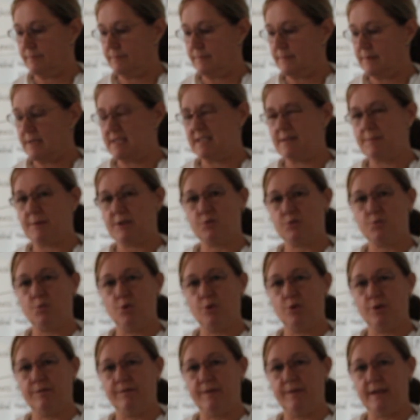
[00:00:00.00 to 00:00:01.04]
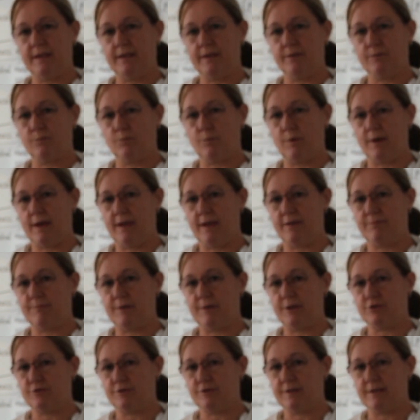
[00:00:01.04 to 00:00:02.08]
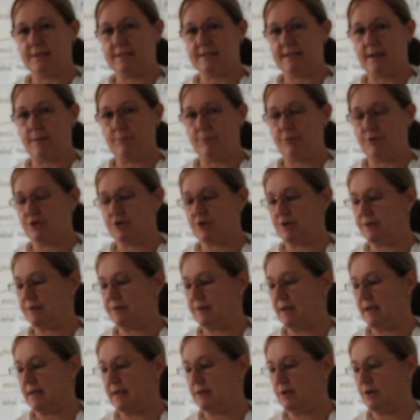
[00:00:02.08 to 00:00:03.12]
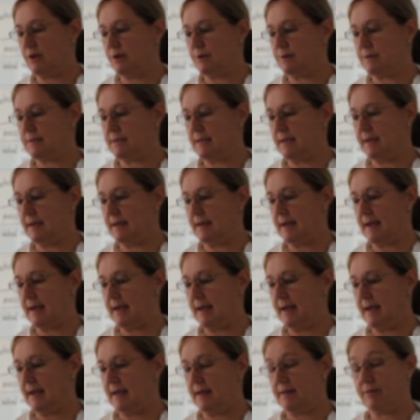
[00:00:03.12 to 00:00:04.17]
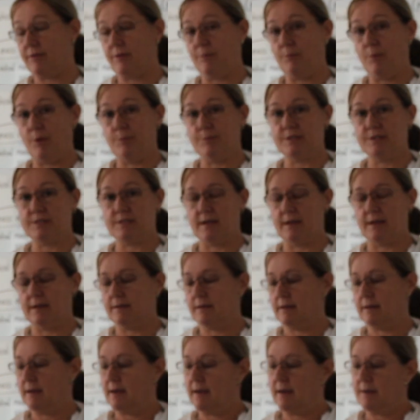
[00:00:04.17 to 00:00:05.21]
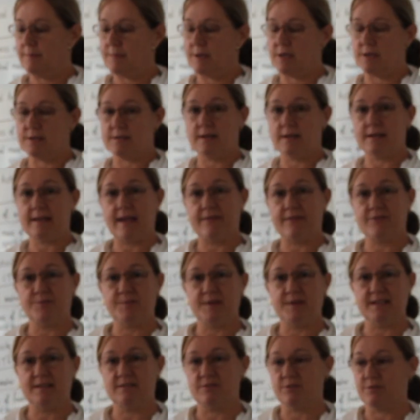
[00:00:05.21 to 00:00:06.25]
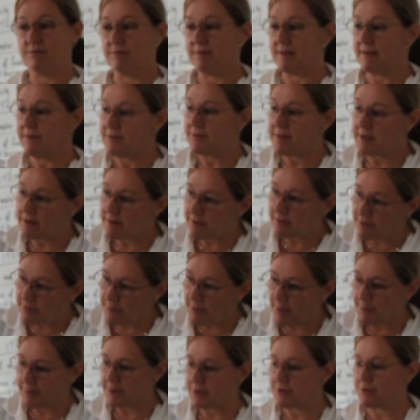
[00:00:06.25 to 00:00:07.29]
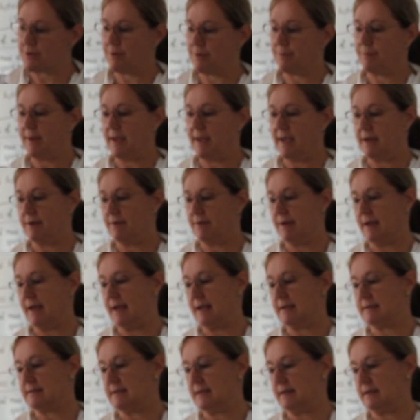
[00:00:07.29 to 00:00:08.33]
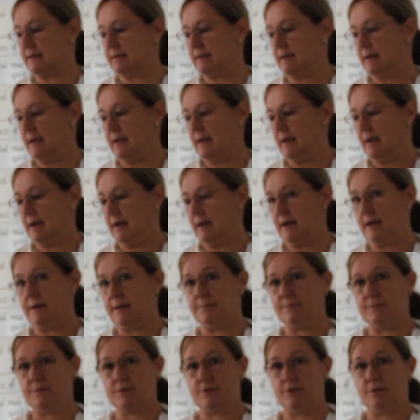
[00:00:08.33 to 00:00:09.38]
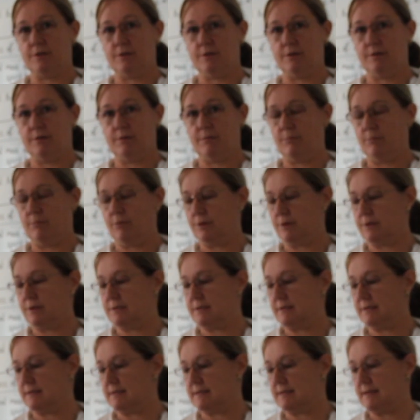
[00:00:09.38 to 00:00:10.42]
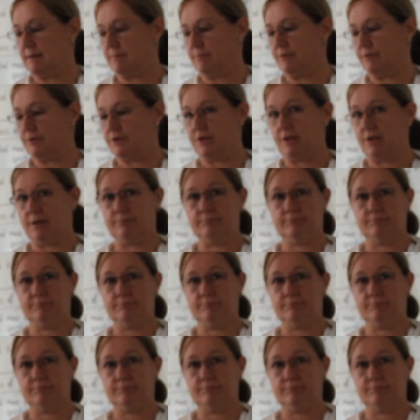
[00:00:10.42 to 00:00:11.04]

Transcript: It's a much more convenient way of measuring the temperature than using a thermometer, because I'd have to be sort of lifting the thermometer and peering at it to monitor the temperature.